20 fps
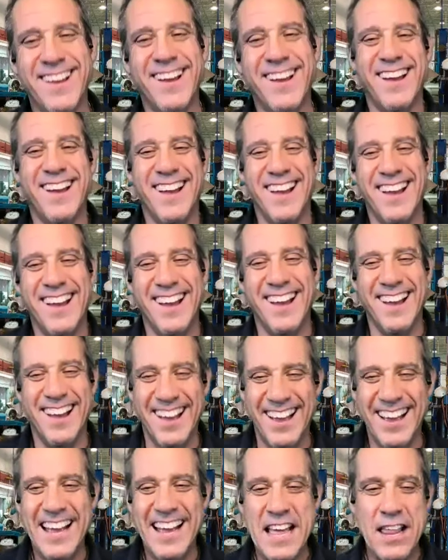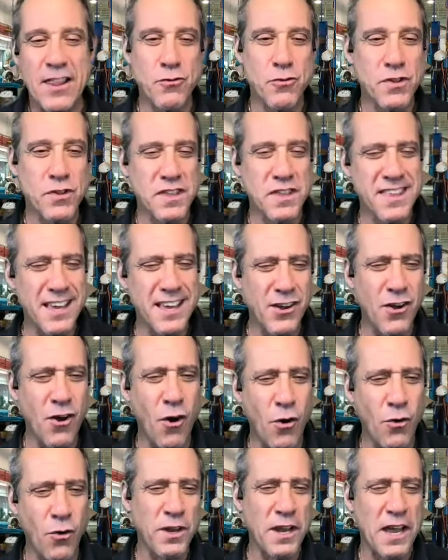There's this thing
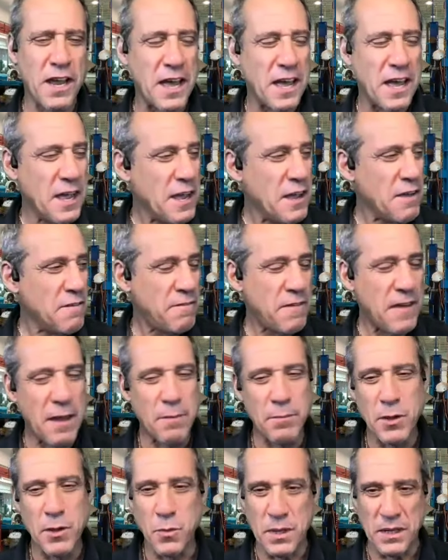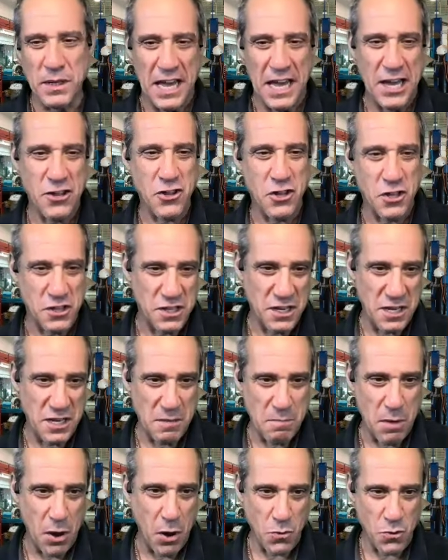called family relations and
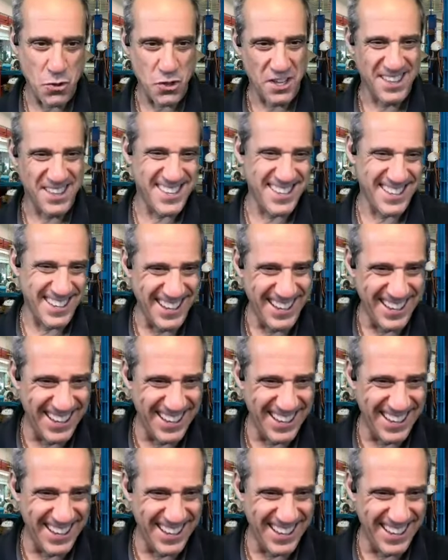emotions.